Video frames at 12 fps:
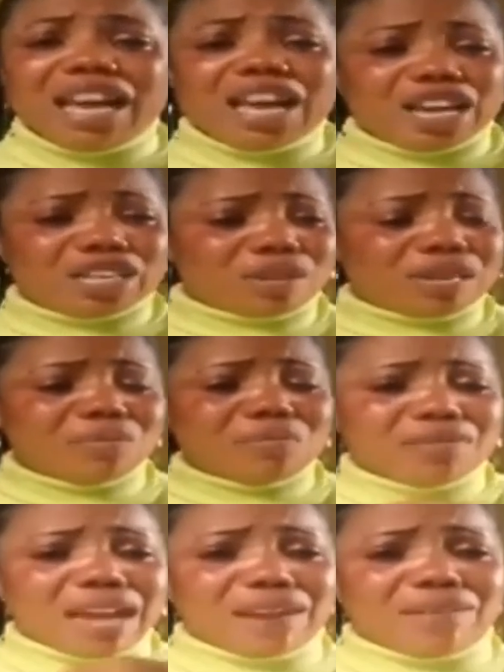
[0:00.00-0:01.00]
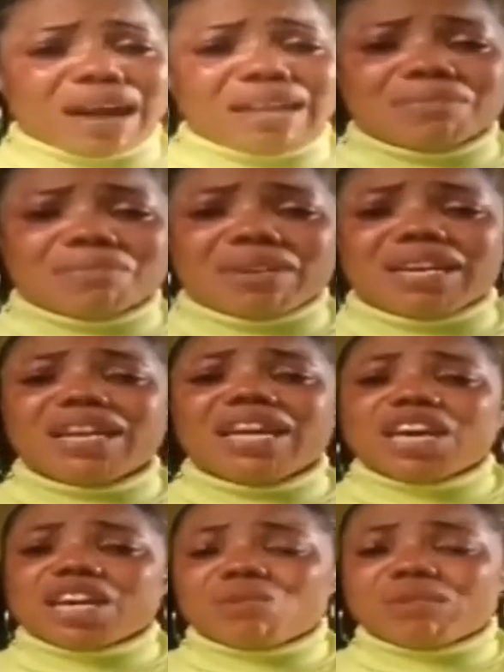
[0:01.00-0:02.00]
He saw anybody around me.
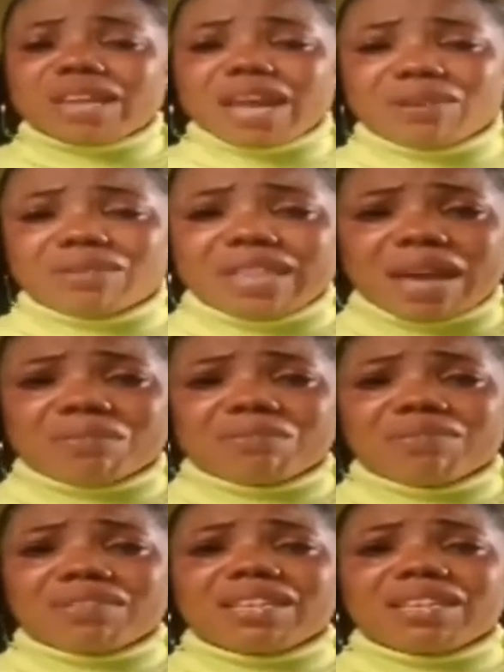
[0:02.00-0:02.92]
He will nail them.